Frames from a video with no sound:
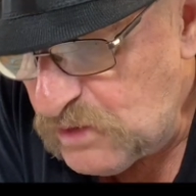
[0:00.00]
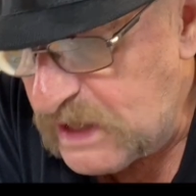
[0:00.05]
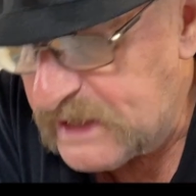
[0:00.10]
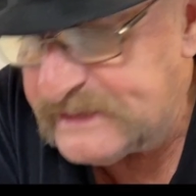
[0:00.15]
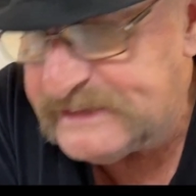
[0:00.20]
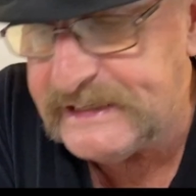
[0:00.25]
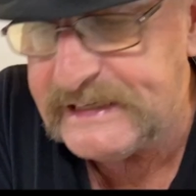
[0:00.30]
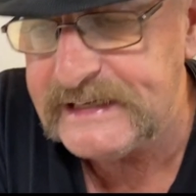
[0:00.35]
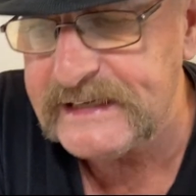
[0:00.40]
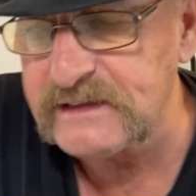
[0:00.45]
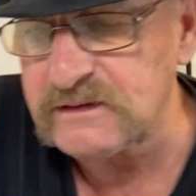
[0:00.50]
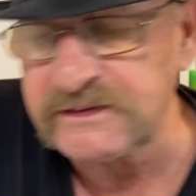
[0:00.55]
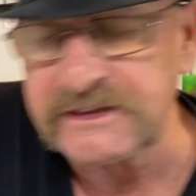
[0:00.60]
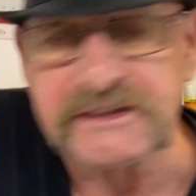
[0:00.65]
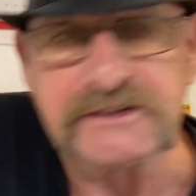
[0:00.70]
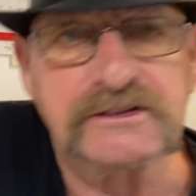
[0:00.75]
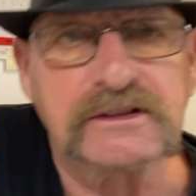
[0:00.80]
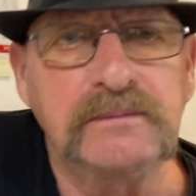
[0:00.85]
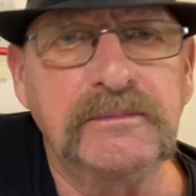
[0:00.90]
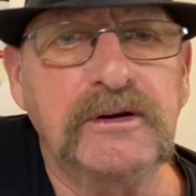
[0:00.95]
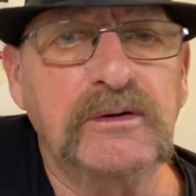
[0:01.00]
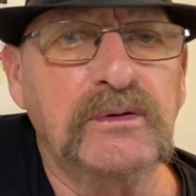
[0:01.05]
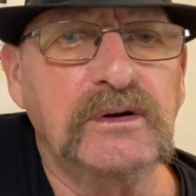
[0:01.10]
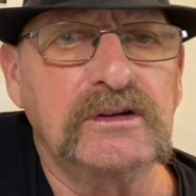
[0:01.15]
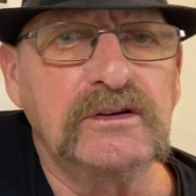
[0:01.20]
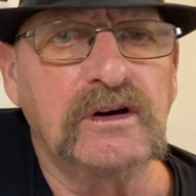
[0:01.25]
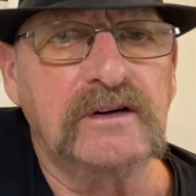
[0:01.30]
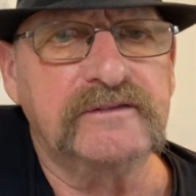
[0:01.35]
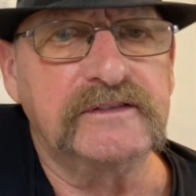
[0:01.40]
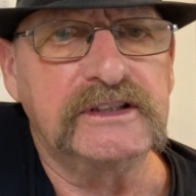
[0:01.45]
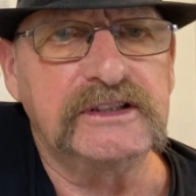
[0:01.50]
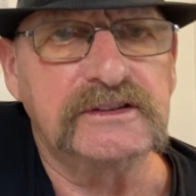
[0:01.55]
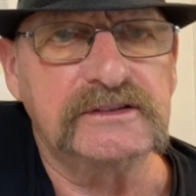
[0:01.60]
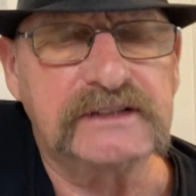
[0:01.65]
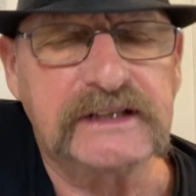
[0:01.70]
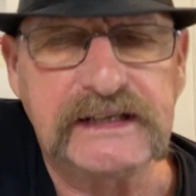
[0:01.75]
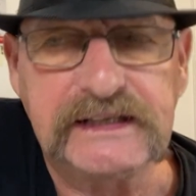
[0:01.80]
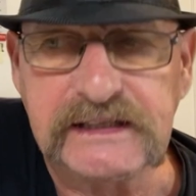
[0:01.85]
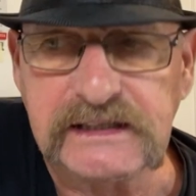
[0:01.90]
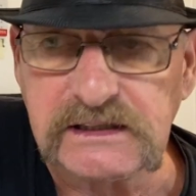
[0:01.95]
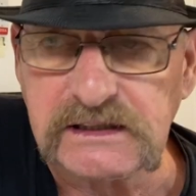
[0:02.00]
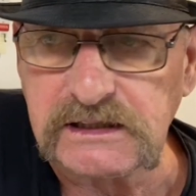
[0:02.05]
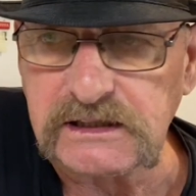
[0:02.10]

Yeah, I don't think it's going to be a real long video today.